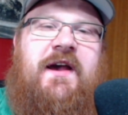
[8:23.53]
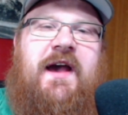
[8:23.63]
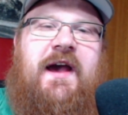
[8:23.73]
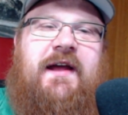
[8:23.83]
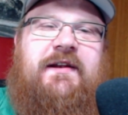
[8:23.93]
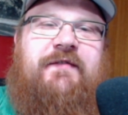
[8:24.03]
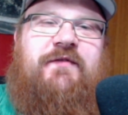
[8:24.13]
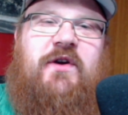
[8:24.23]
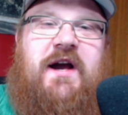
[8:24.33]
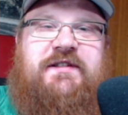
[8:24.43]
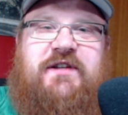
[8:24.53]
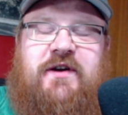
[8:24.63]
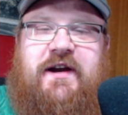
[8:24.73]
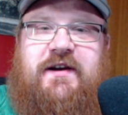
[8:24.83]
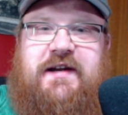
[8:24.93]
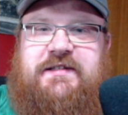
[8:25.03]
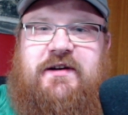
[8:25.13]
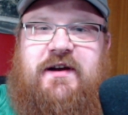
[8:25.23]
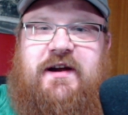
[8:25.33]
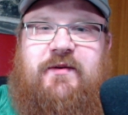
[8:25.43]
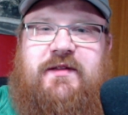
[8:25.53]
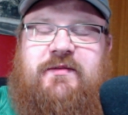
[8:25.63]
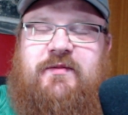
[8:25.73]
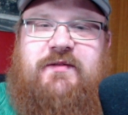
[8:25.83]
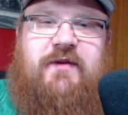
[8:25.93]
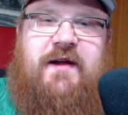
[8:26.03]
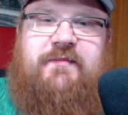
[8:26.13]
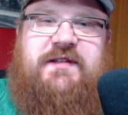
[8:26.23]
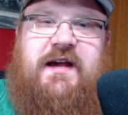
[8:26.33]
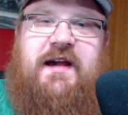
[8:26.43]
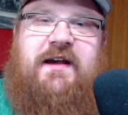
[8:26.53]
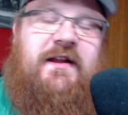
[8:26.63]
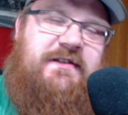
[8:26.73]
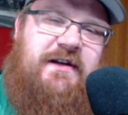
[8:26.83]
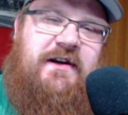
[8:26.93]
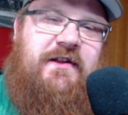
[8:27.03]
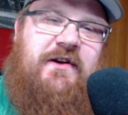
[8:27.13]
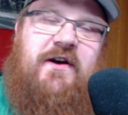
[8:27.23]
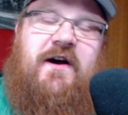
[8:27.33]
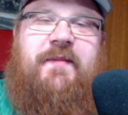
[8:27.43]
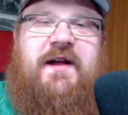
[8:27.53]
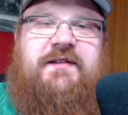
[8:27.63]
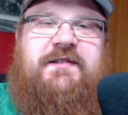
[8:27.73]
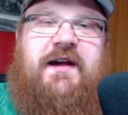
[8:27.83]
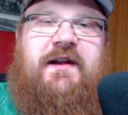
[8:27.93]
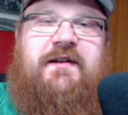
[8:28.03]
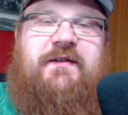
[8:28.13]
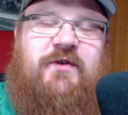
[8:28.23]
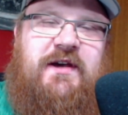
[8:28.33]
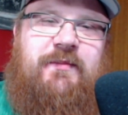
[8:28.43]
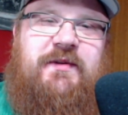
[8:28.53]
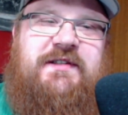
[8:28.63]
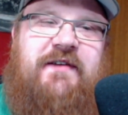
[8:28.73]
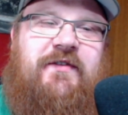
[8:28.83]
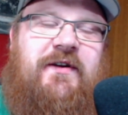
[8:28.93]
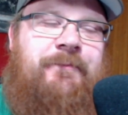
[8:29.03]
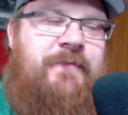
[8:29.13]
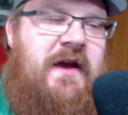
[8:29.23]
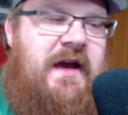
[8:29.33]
And if you guys agree or disagree with what I'm saying, let's hear it in the comments, and we'll keep it civil.